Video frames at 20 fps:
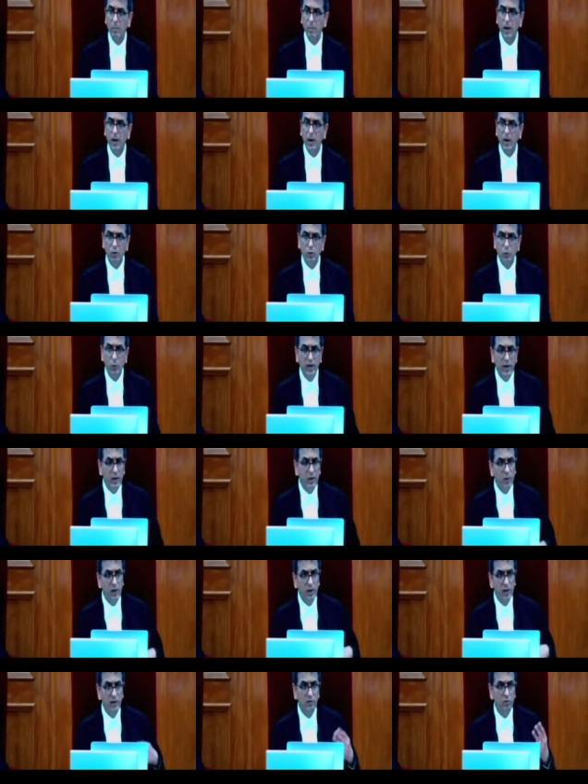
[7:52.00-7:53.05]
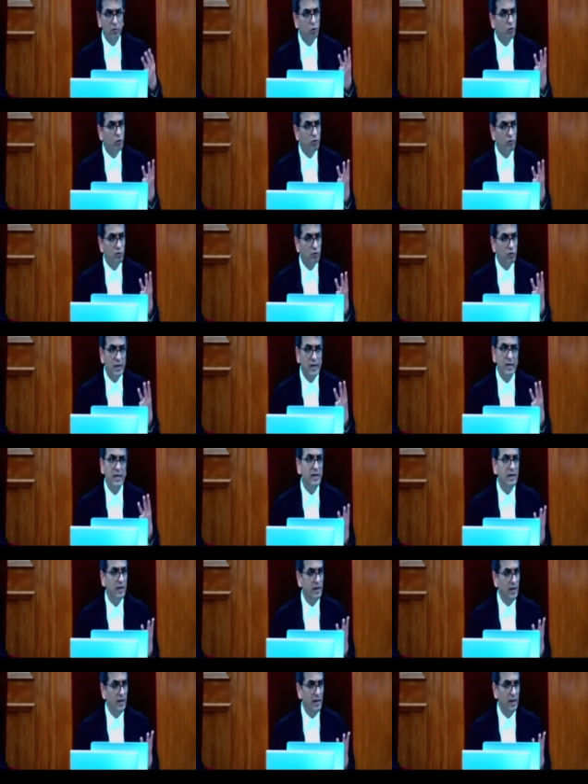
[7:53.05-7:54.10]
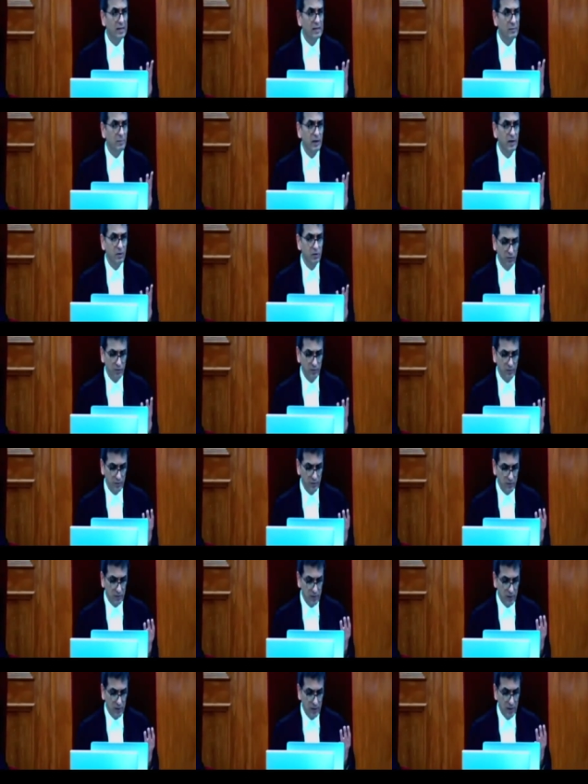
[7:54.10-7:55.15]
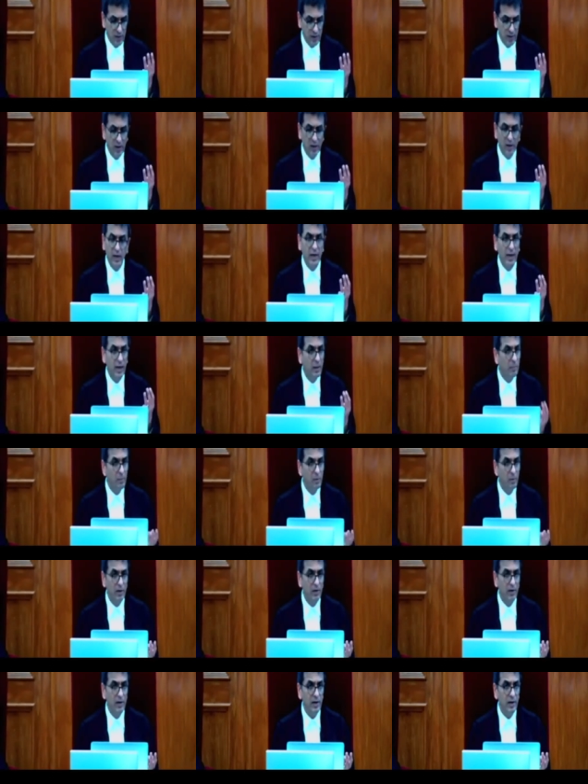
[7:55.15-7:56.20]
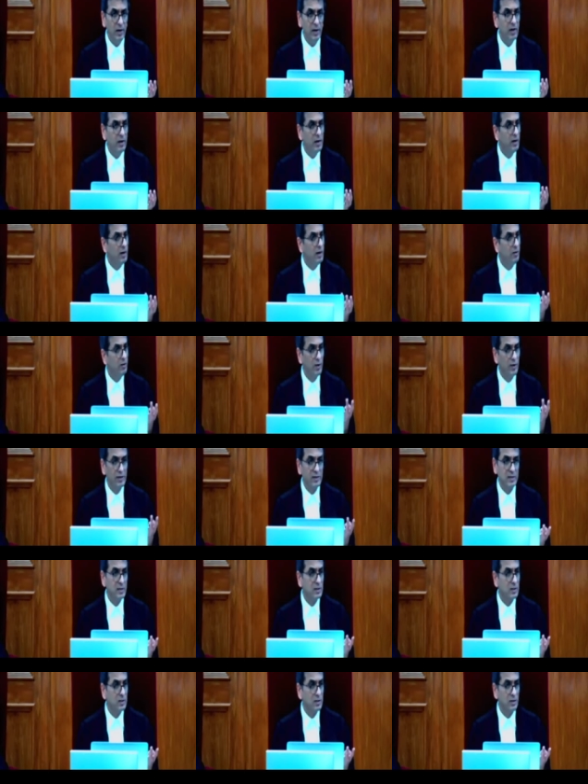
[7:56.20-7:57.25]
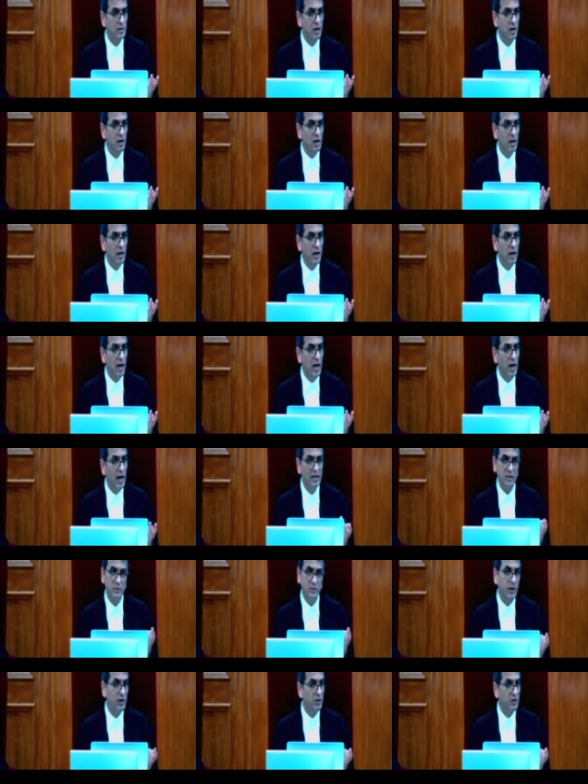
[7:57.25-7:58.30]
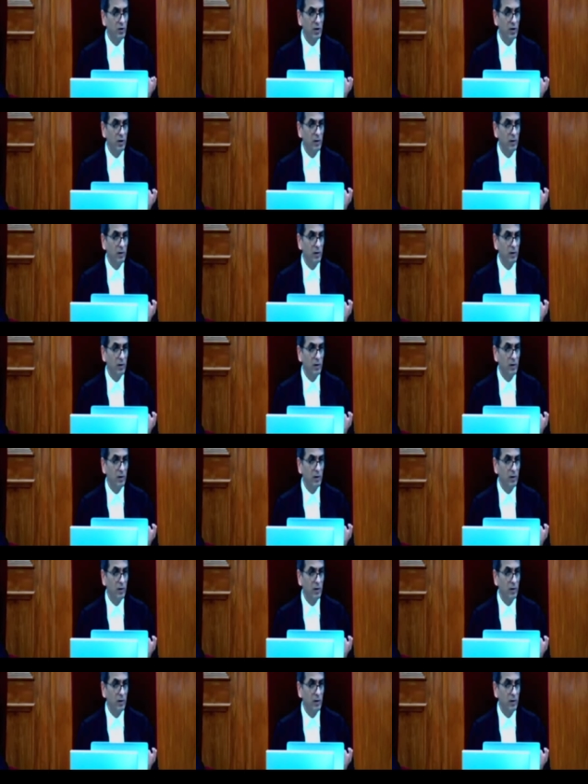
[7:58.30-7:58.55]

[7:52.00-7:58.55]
Part 21 has used 3 expressions: temporary, transitional, and special.